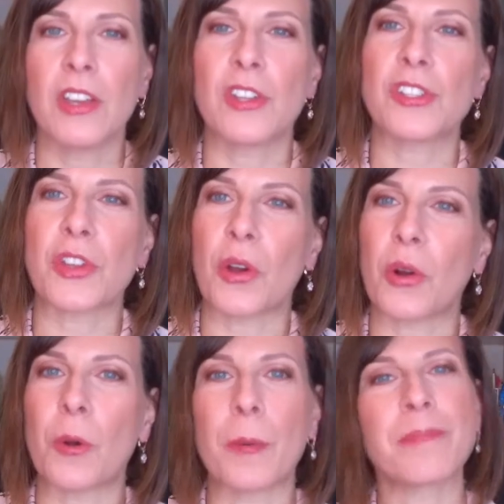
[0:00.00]

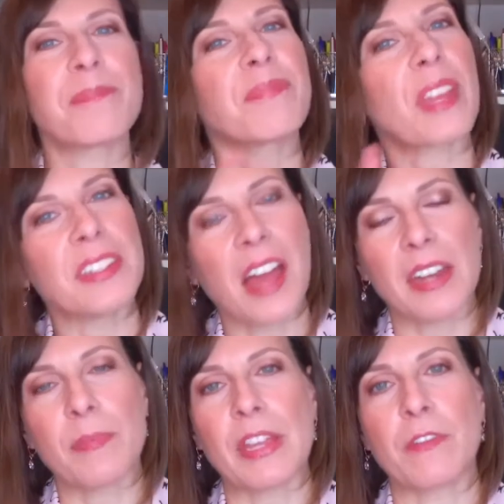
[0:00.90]
So
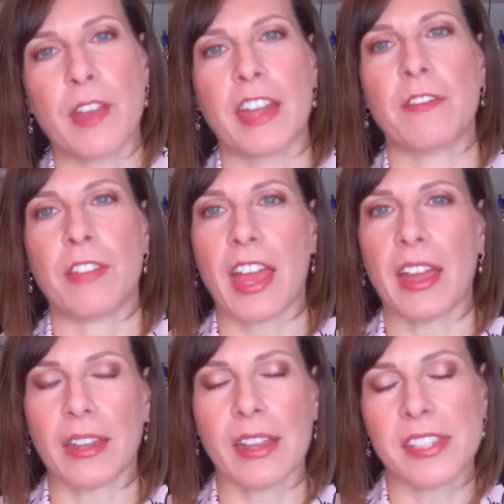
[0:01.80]
not a big fan of
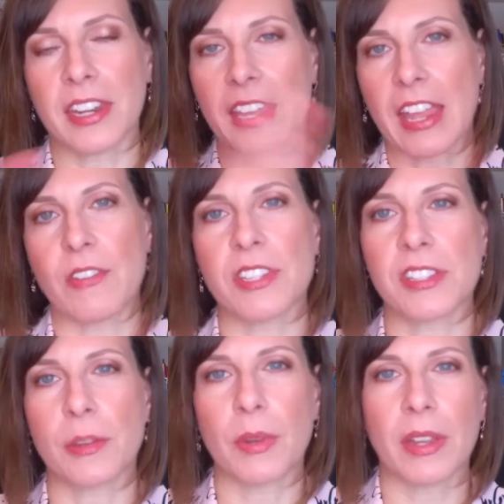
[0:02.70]
that. Like I said, I gave it to
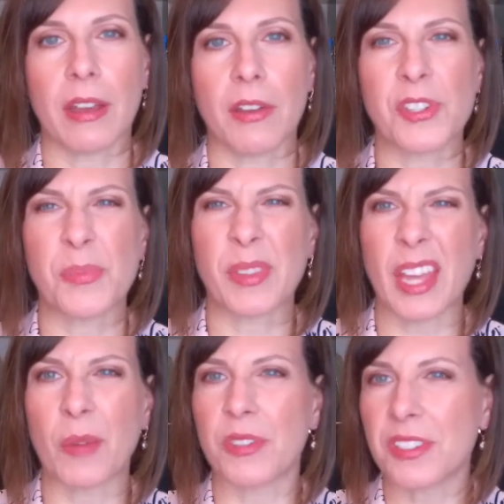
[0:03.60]
somebody else, but
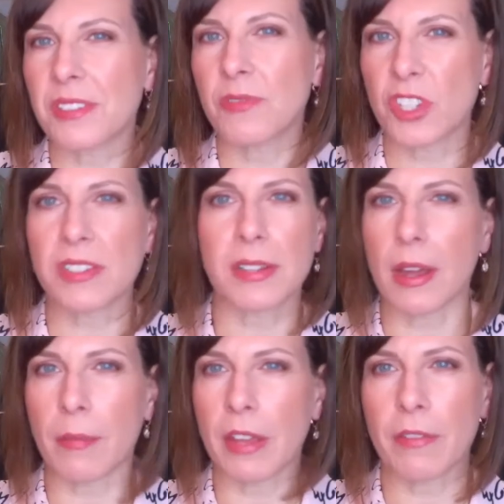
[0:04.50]
that was just
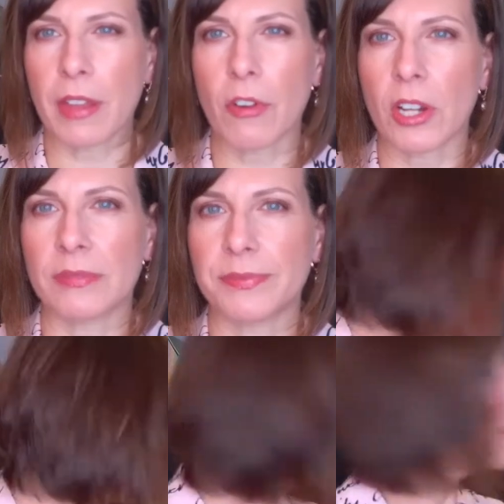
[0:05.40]
not my favorite.
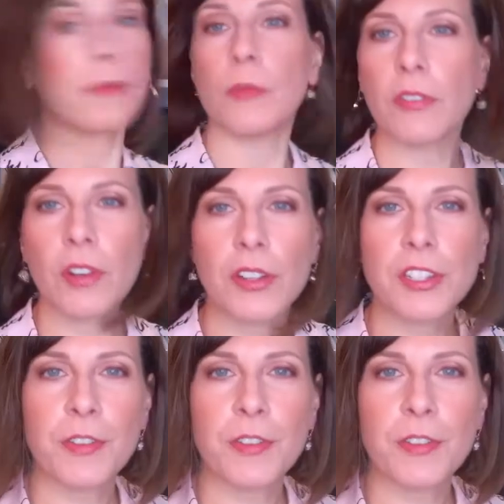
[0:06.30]
Moving on to